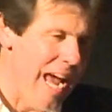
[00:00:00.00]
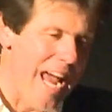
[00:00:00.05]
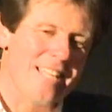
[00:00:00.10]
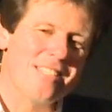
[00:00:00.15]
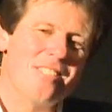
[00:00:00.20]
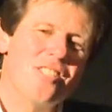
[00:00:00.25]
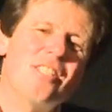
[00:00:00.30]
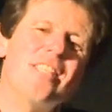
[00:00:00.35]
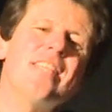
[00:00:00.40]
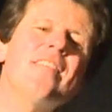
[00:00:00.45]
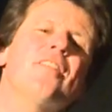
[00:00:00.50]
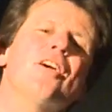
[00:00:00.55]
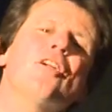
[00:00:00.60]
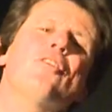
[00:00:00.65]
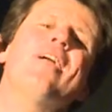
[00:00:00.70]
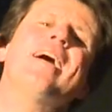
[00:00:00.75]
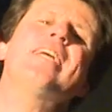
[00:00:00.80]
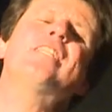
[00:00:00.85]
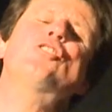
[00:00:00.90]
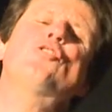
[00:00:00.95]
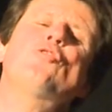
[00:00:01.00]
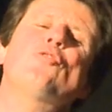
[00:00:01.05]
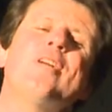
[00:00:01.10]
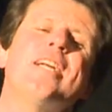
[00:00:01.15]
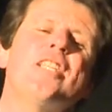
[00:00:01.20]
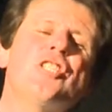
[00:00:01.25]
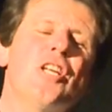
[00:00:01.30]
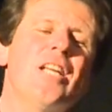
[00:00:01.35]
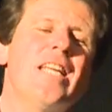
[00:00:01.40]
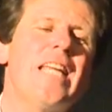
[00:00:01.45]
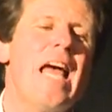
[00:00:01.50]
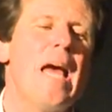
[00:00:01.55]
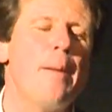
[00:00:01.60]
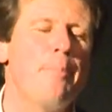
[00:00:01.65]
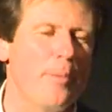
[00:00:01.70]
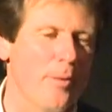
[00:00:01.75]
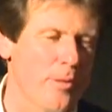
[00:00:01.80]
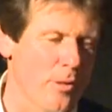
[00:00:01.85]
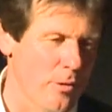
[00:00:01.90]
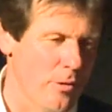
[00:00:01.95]
and see the great treasure
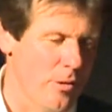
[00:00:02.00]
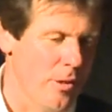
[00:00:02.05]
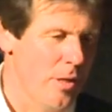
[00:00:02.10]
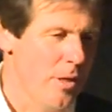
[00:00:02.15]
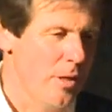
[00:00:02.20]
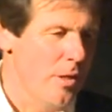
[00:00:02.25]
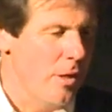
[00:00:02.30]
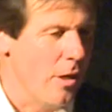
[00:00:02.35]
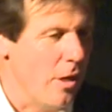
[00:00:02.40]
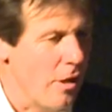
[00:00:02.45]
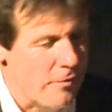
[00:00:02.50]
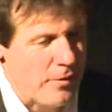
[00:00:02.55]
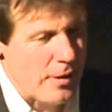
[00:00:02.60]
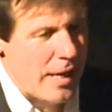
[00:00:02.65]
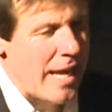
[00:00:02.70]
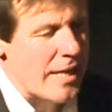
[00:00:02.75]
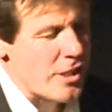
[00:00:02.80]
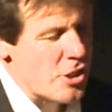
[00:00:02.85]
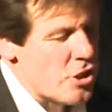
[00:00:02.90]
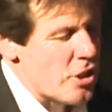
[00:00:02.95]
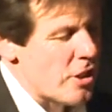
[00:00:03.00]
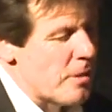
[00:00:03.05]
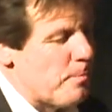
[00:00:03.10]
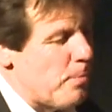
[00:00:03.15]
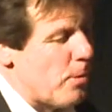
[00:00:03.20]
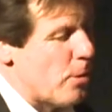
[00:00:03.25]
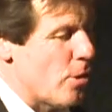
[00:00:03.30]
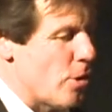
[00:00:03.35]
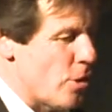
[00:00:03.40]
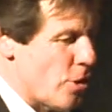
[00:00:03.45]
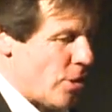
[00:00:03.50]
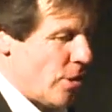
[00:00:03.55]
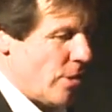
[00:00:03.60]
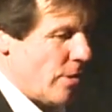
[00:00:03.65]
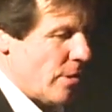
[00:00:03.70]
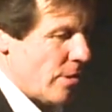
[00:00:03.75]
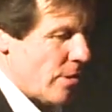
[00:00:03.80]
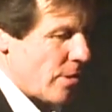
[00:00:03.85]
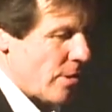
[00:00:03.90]
capital of the ancient Persians.